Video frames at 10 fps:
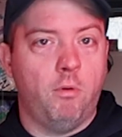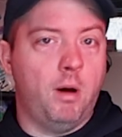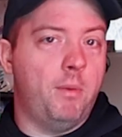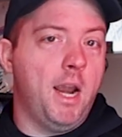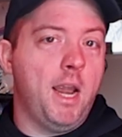
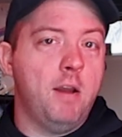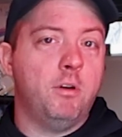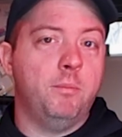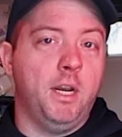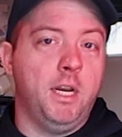while my
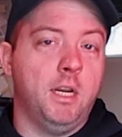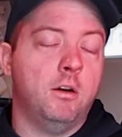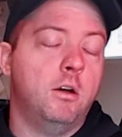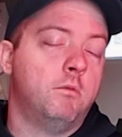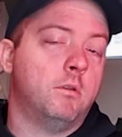A1
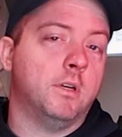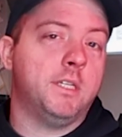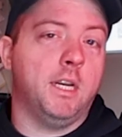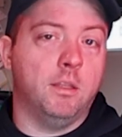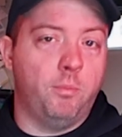Mini will
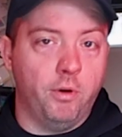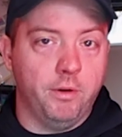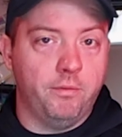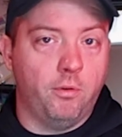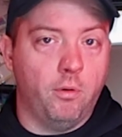retain the
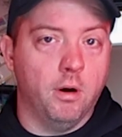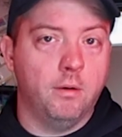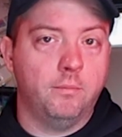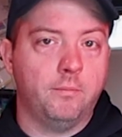0.4.